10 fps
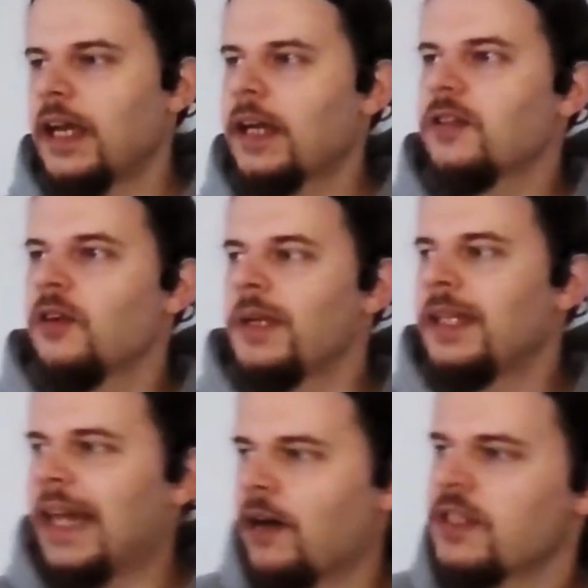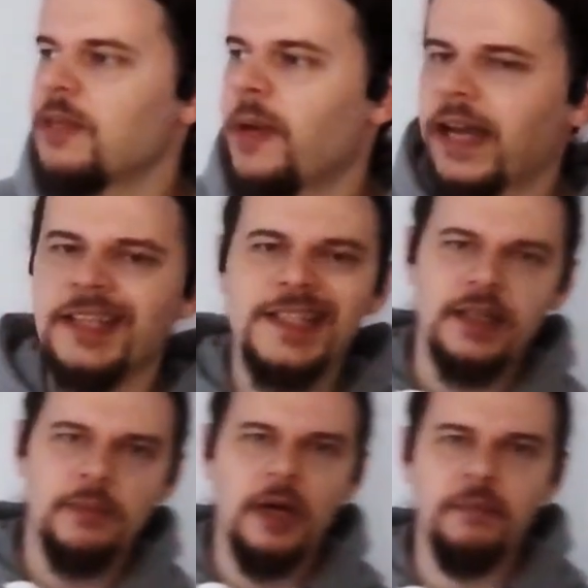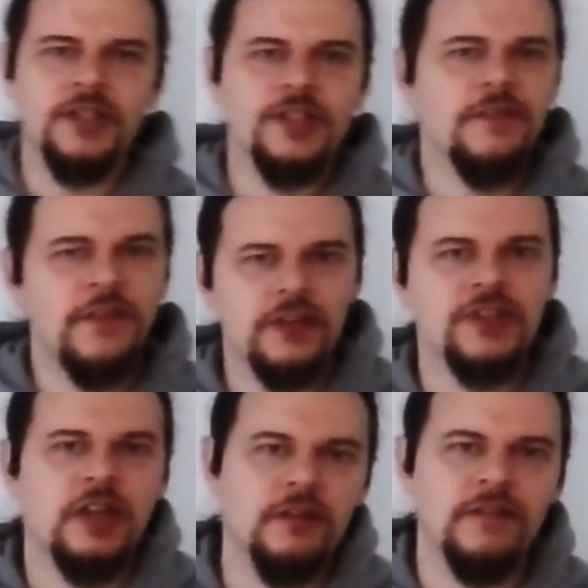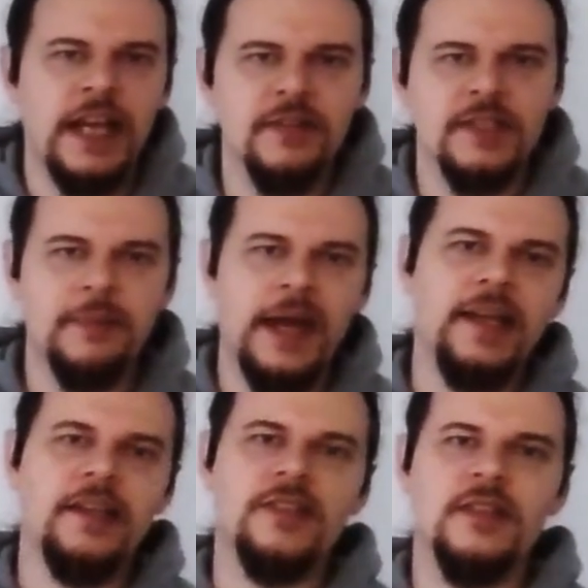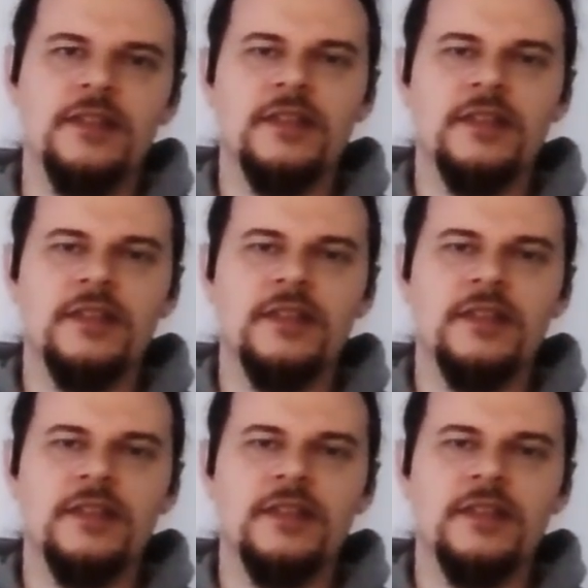And I don't mean lousy packages. I published a fair share of lousy packages,